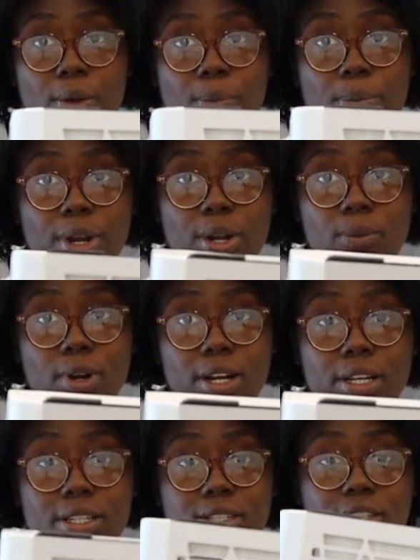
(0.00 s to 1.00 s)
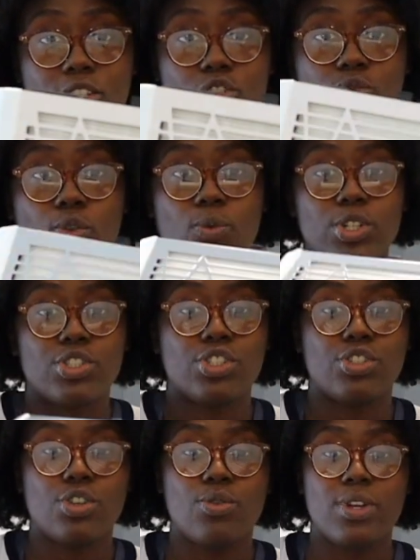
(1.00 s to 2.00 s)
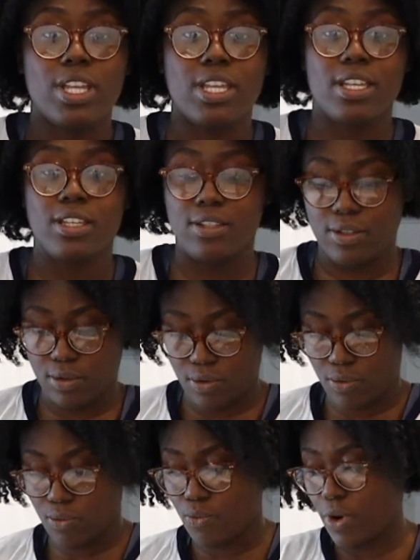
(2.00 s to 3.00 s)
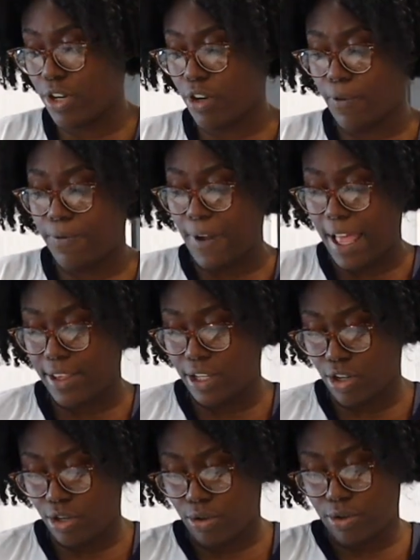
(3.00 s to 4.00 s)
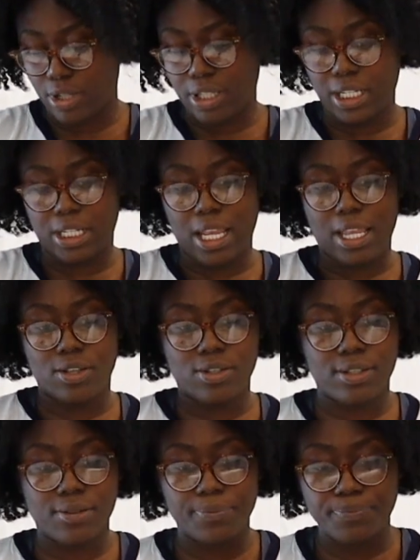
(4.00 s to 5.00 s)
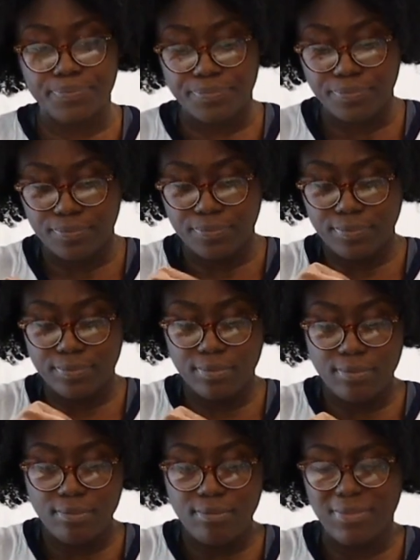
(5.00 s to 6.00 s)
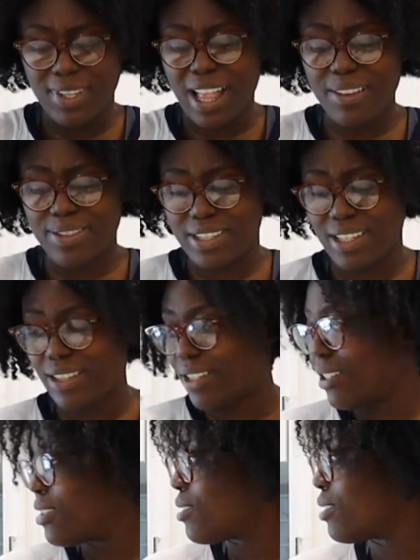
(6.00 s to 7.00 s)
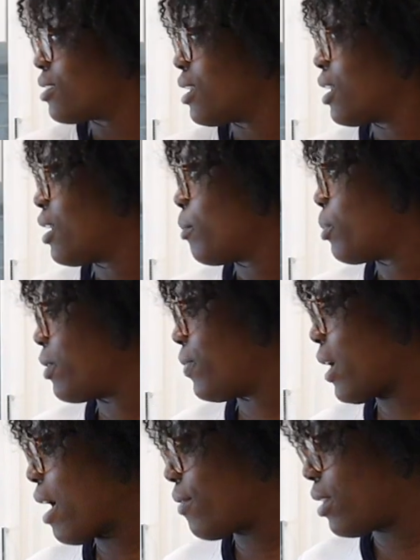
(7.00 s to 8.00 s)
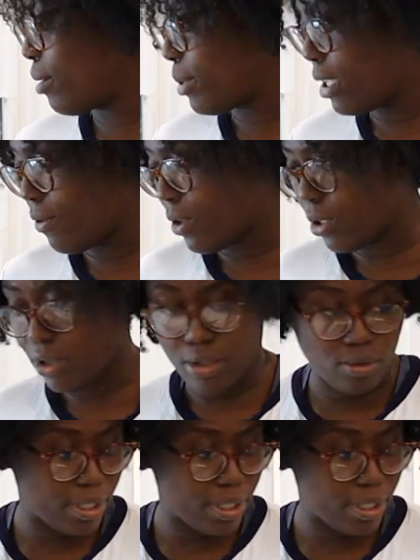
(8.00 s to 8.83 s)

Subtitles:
but it works. So what you do is when you're filing your acrylic nails, y'all have seen this, but if you haven't, let me give you a little